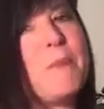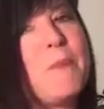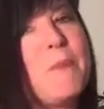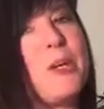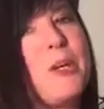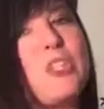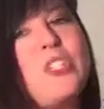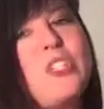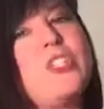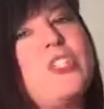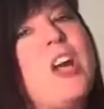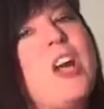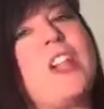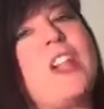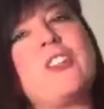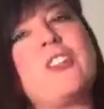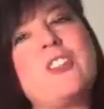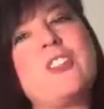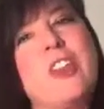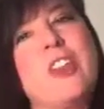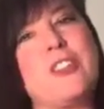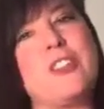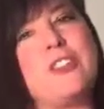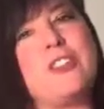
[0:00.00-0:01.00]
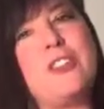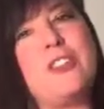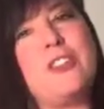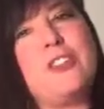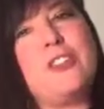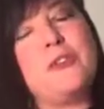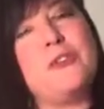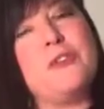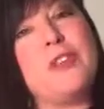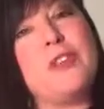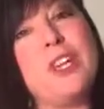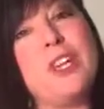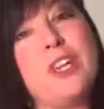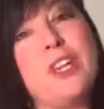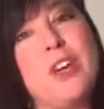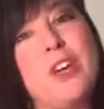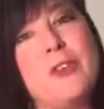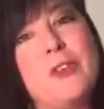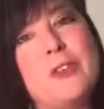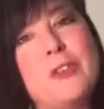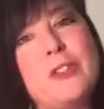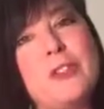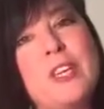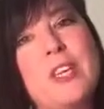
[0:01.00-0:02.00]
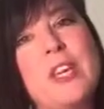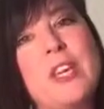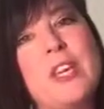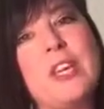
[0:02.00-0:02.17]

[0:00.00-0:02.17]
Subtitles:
But she challenged us to do videos,